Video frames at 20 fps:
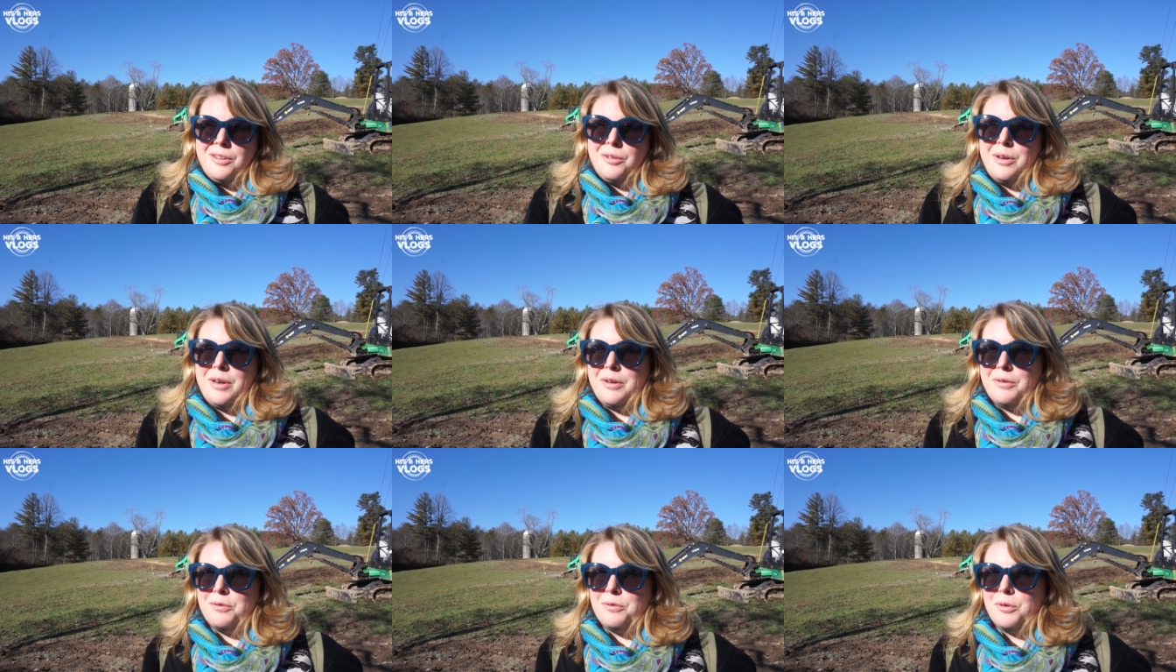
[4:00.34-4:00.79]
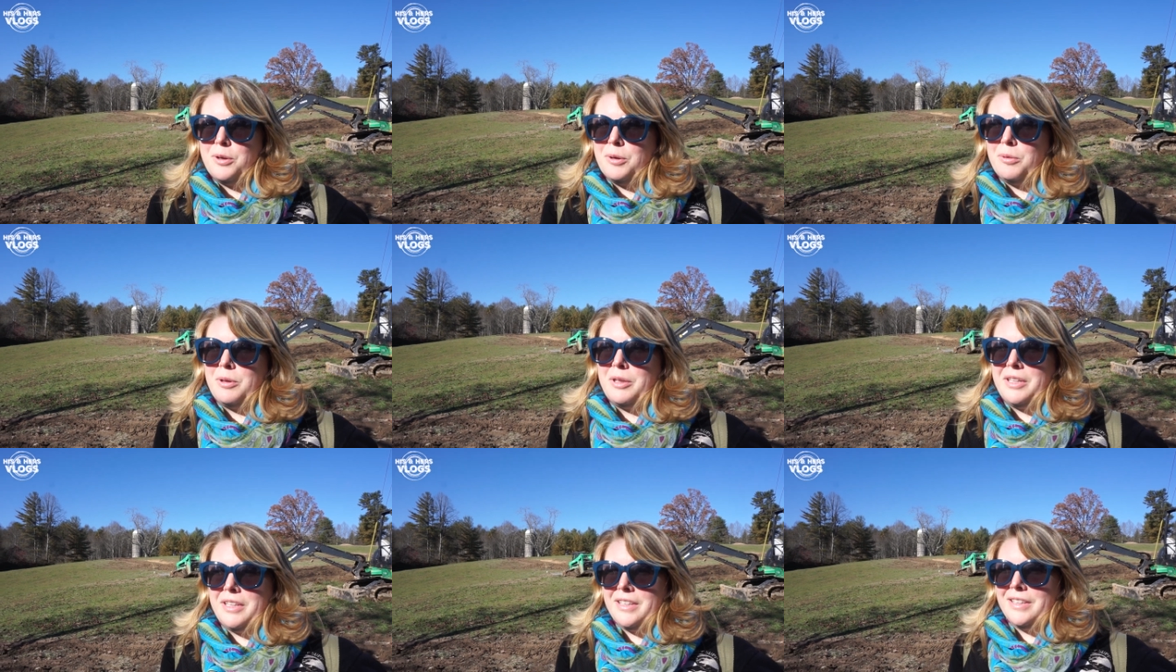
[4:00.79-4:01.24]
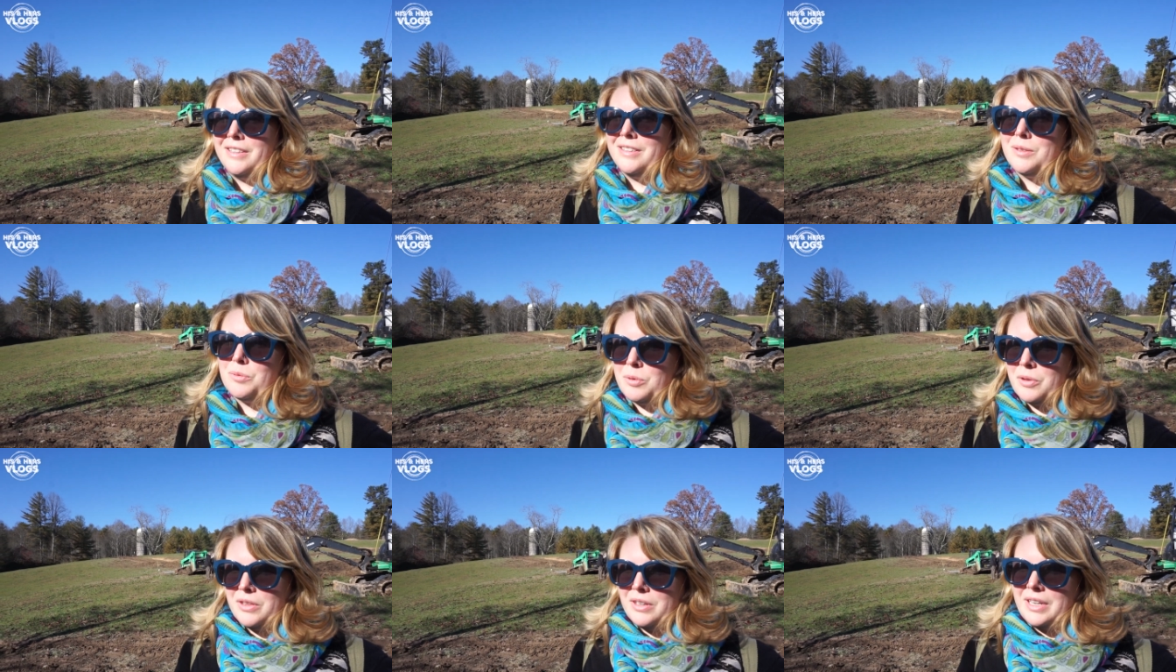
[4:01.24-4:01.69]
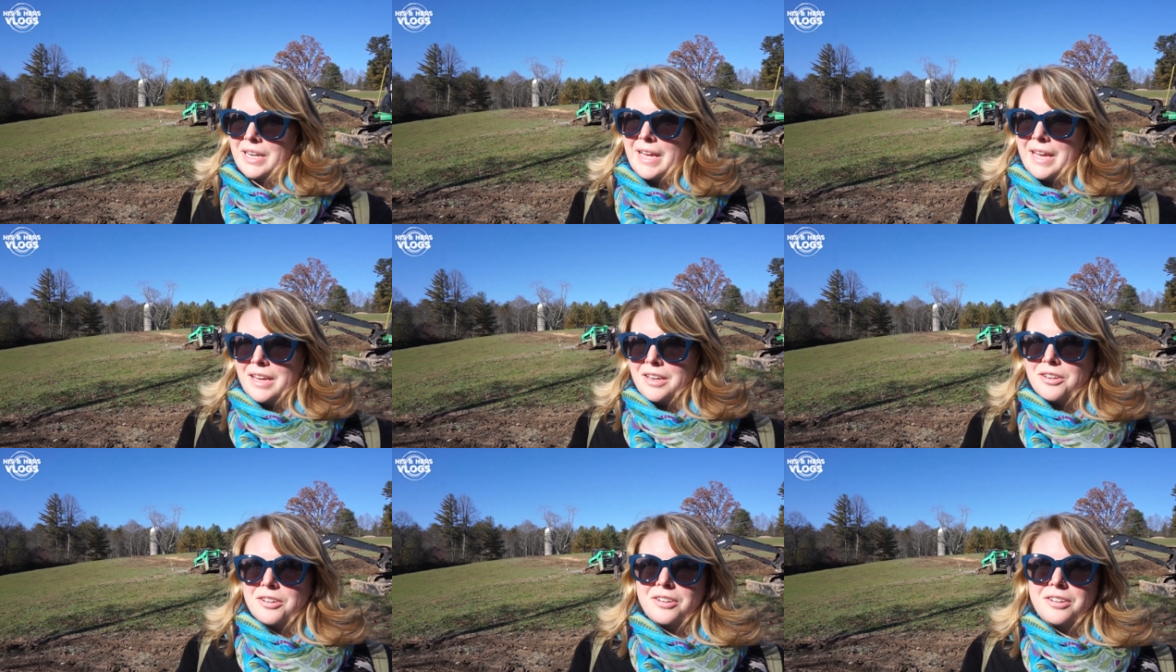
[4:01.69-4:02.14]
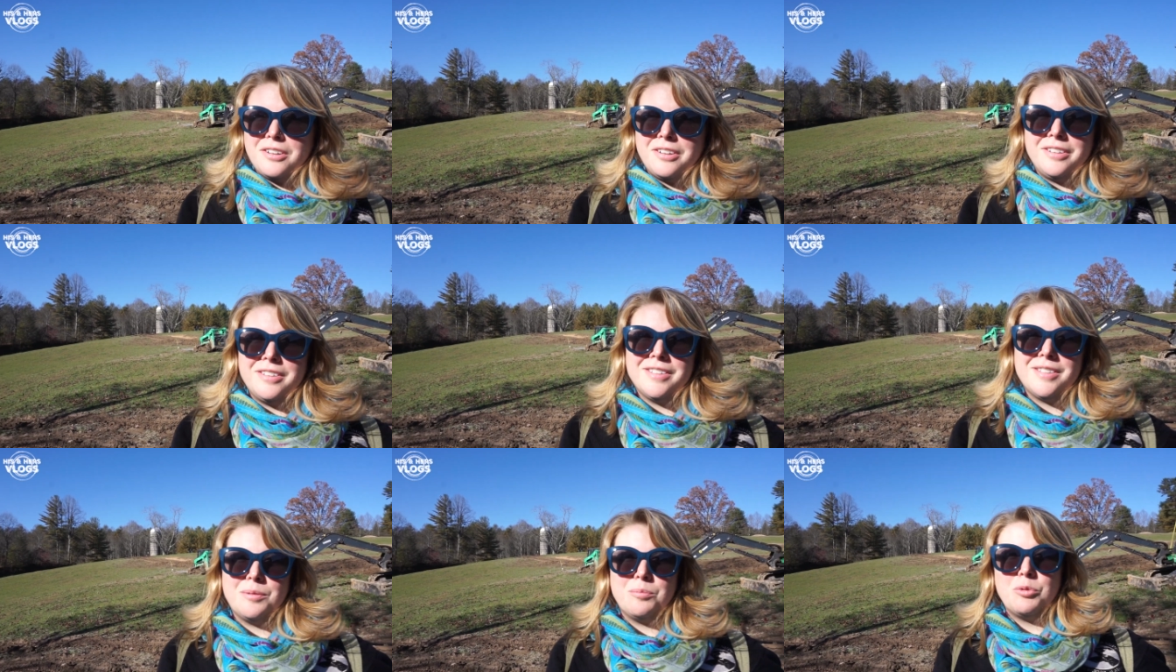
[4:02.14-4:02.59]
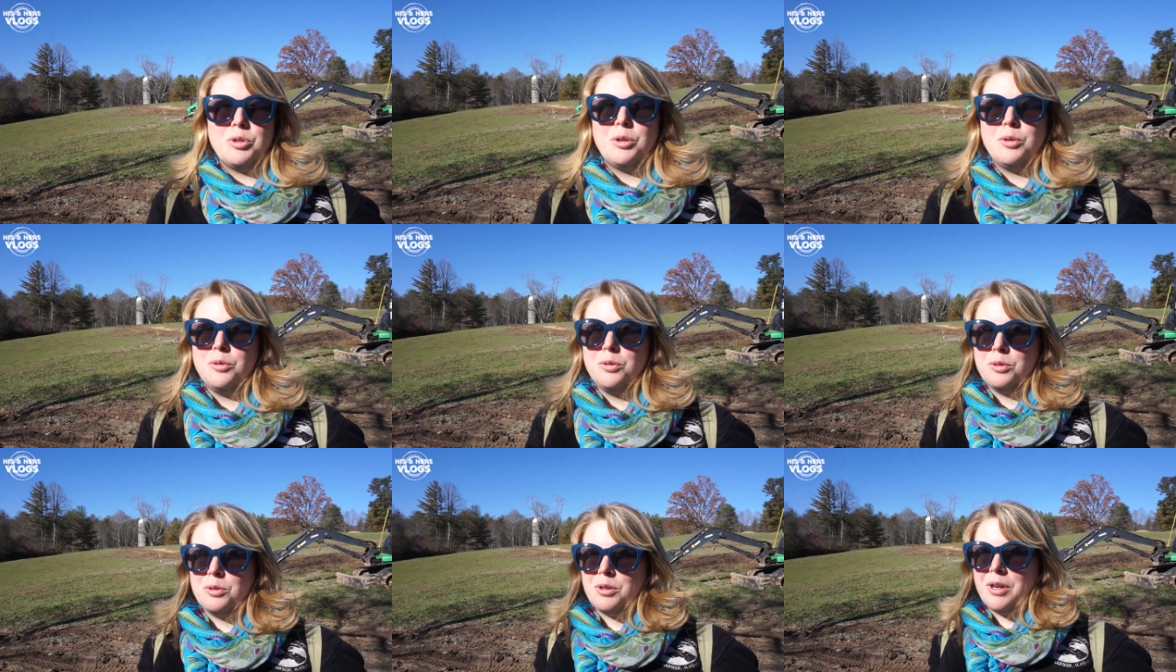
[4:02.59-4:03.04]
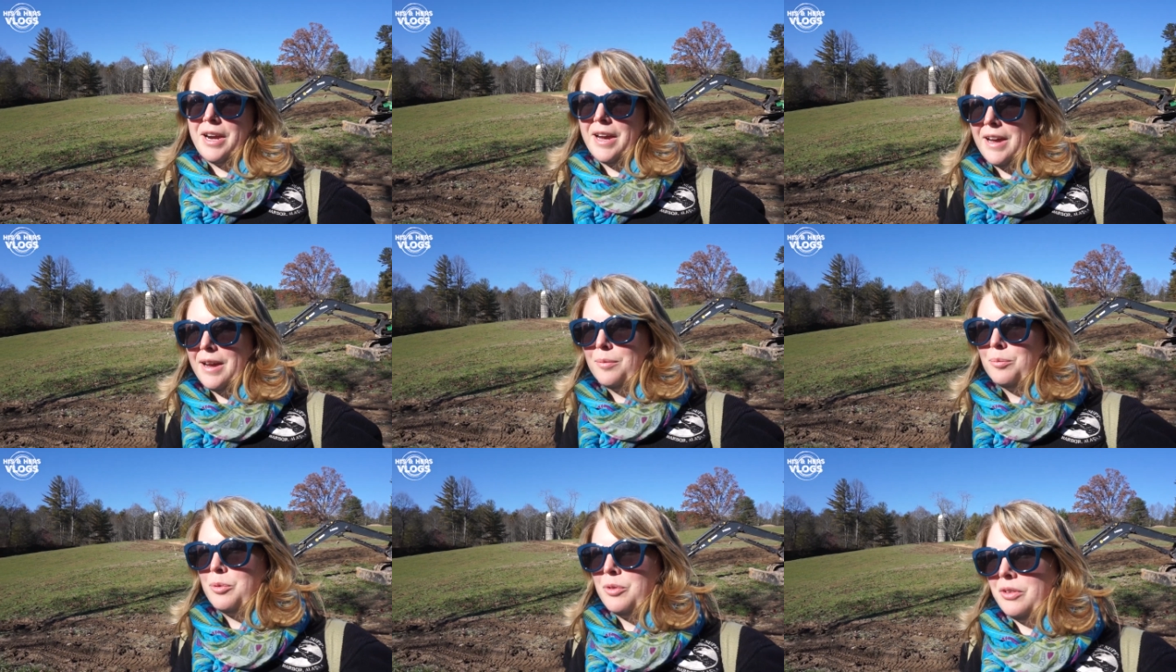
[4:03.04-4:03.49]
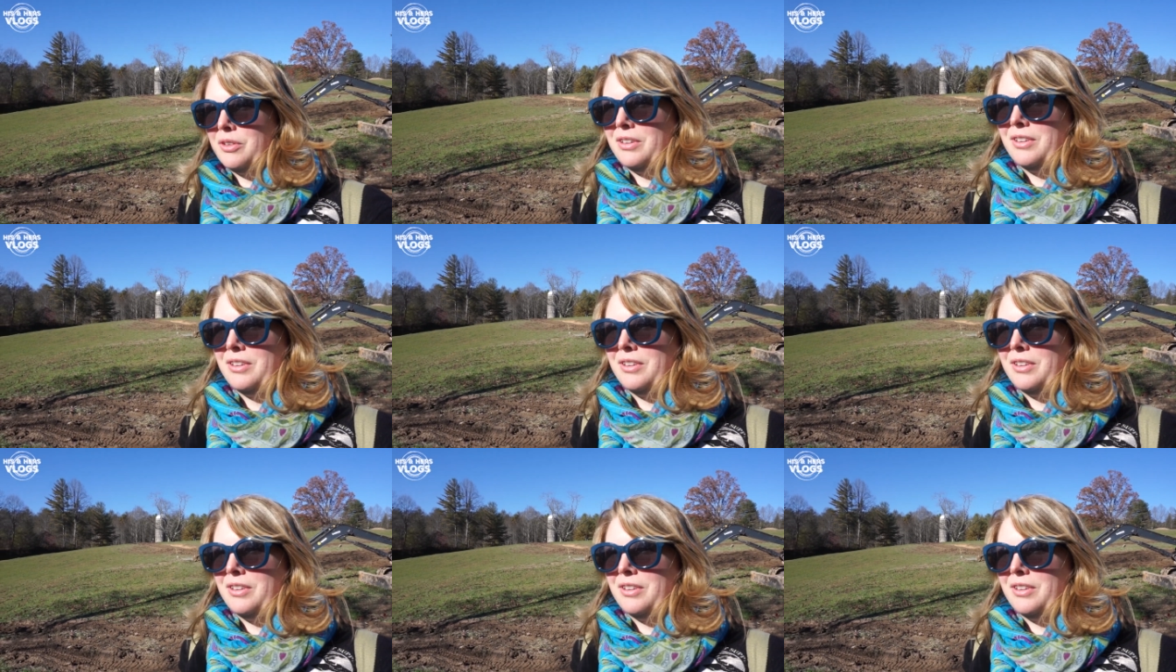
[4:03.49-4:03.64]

go out four-wheeling, it's with an anchor and some tow straps,